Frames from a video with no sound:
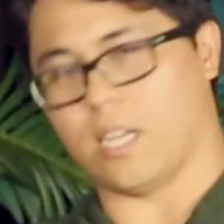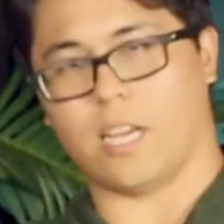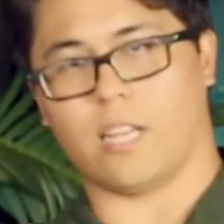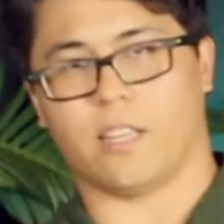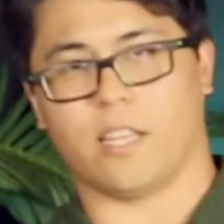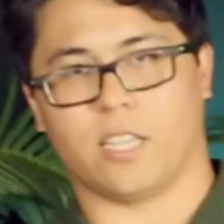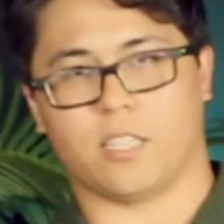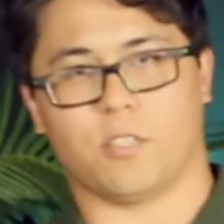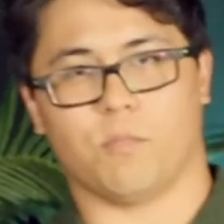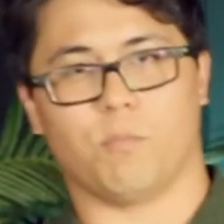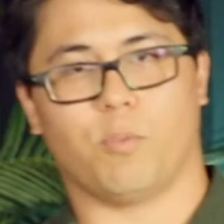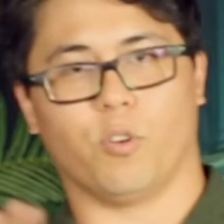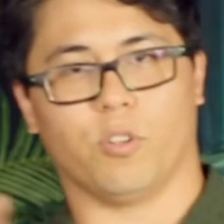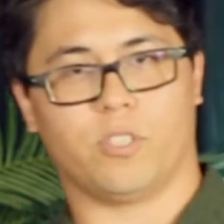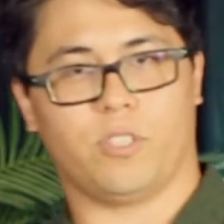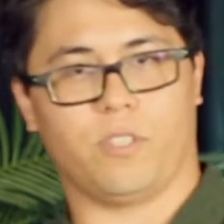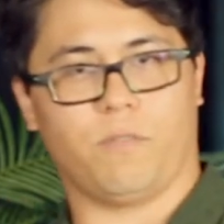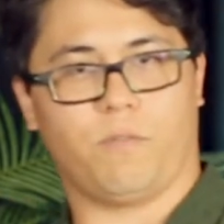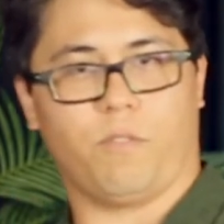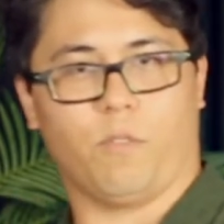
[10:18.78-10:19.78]
that's
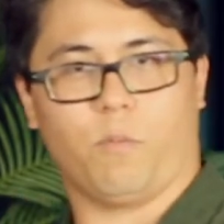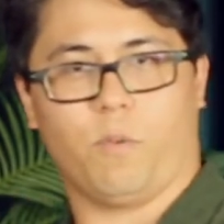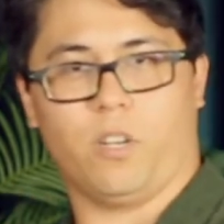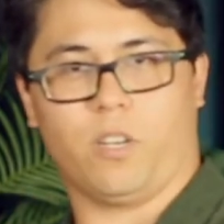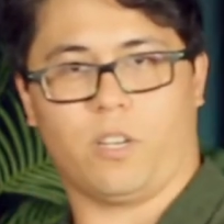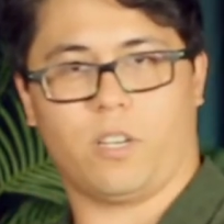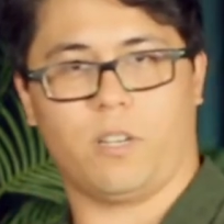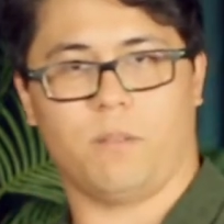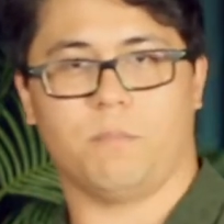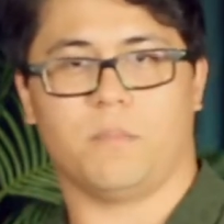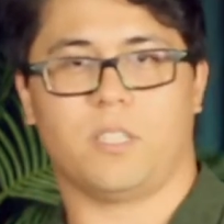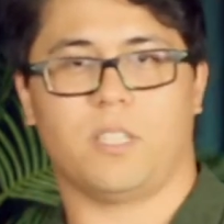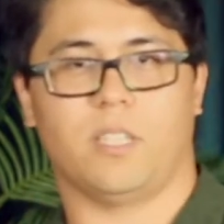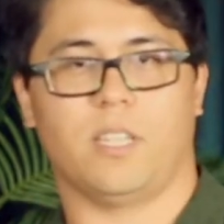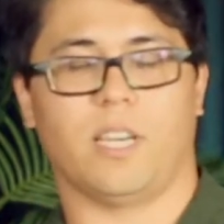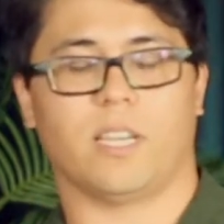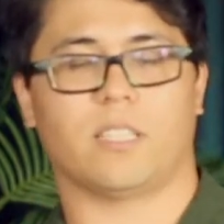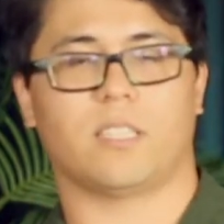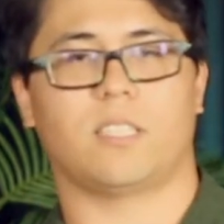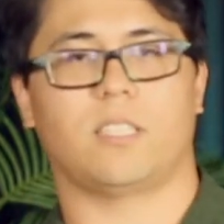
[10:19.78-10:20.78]
important for what comes
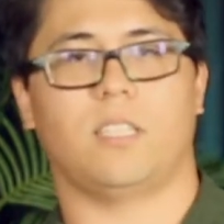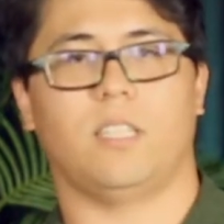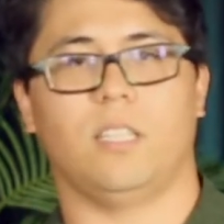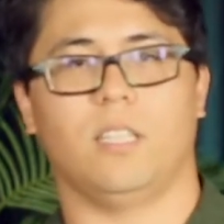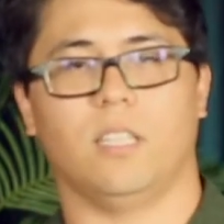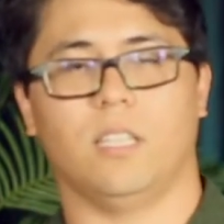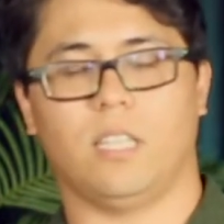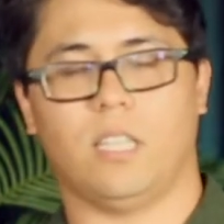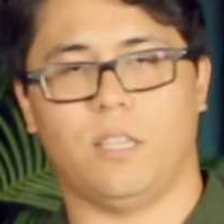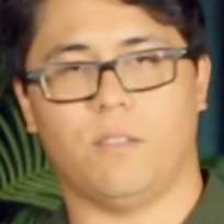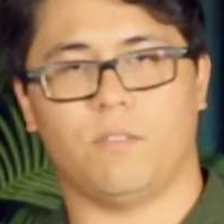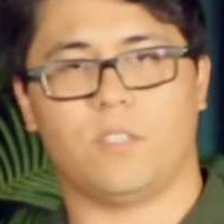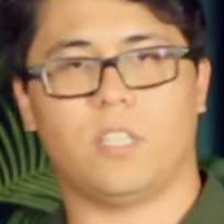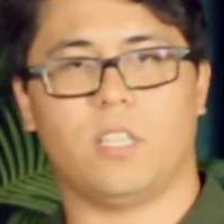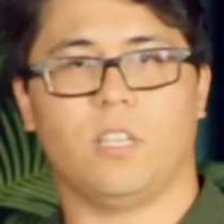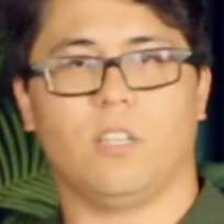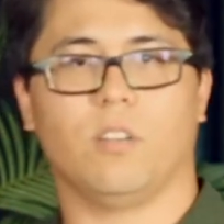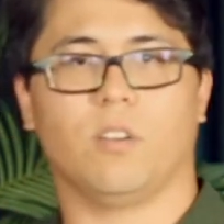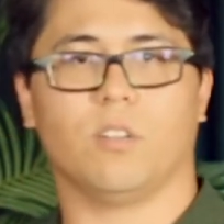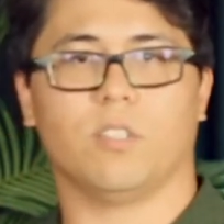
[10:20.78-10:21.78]
next. He leaves,
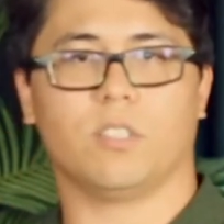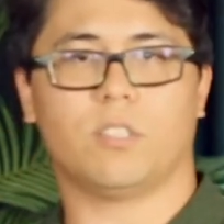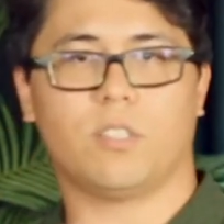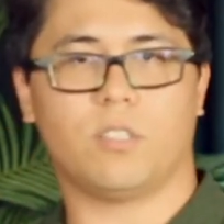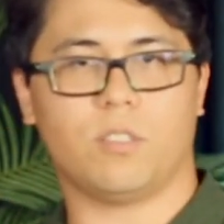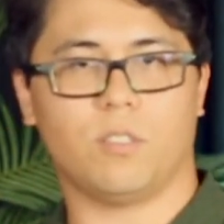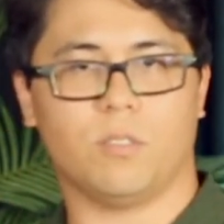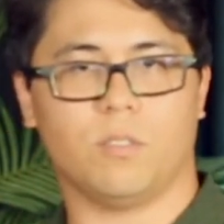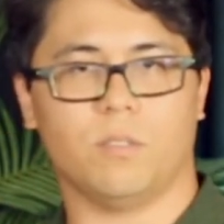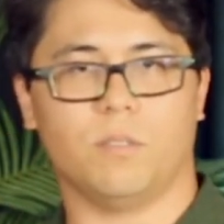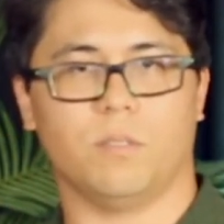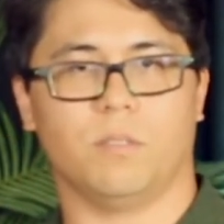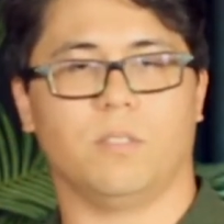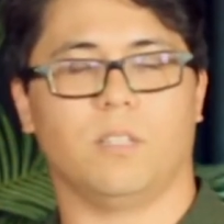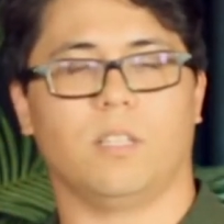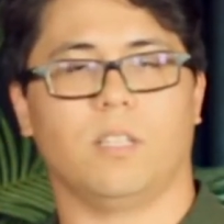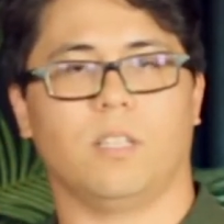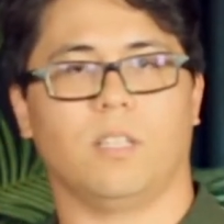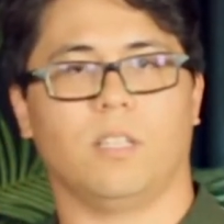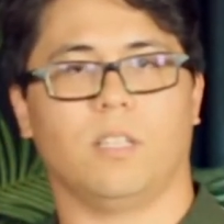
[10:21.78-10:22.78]
he goes to
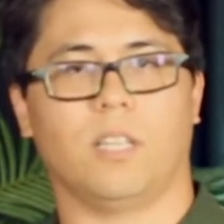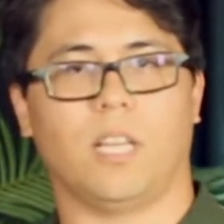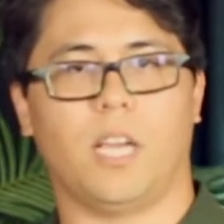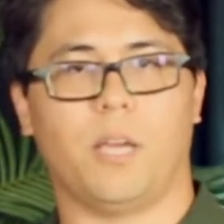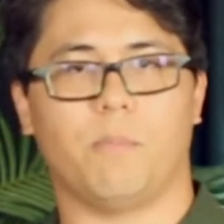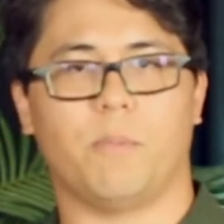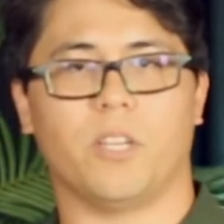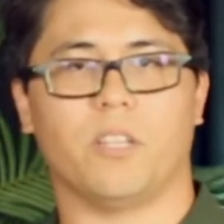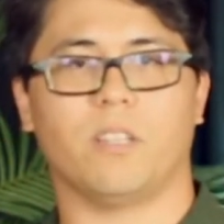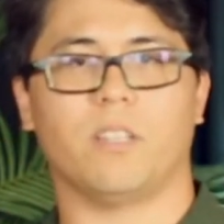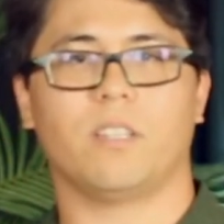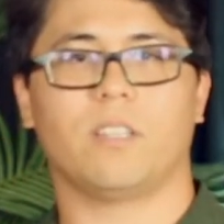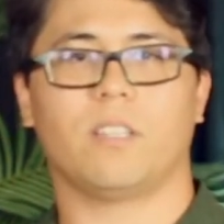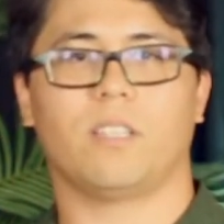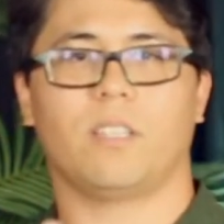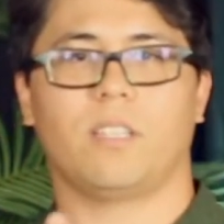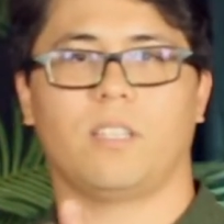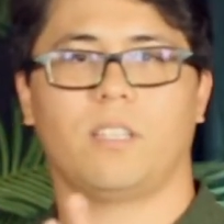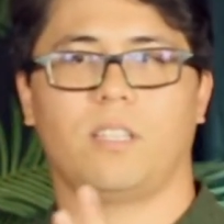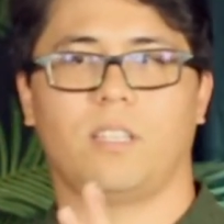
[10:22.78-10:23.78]
Laban,
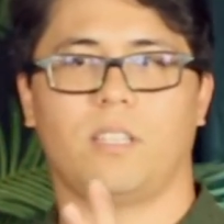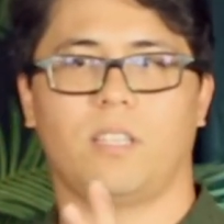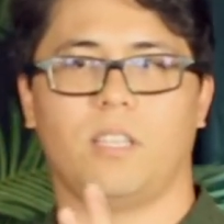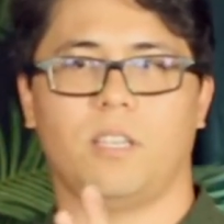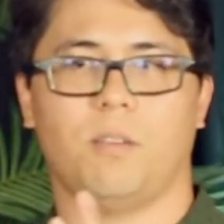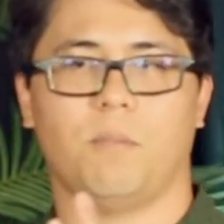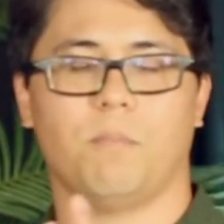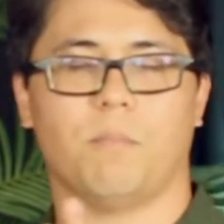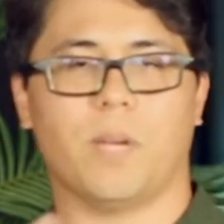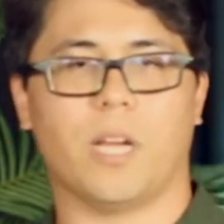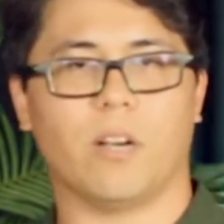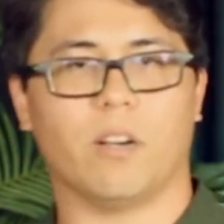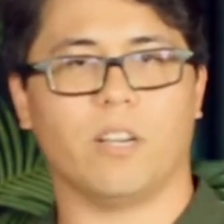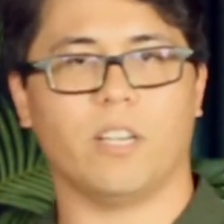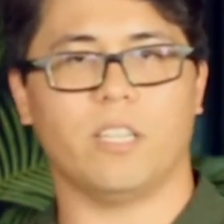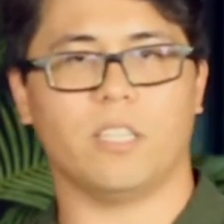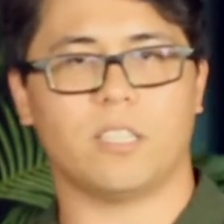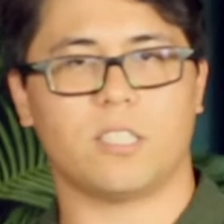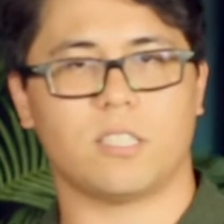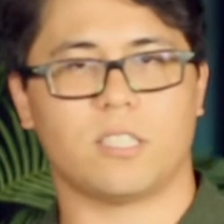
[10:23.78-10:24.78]
he
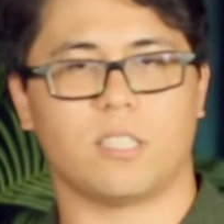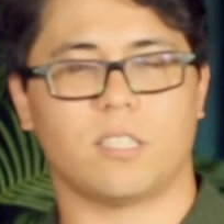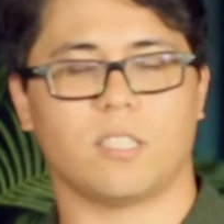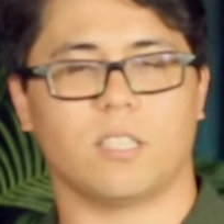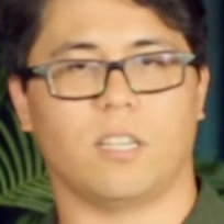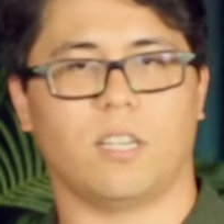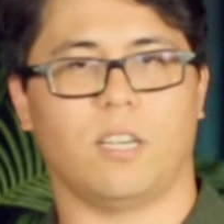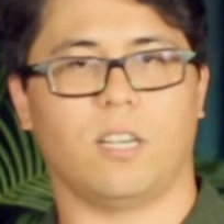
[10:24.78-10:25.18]
marries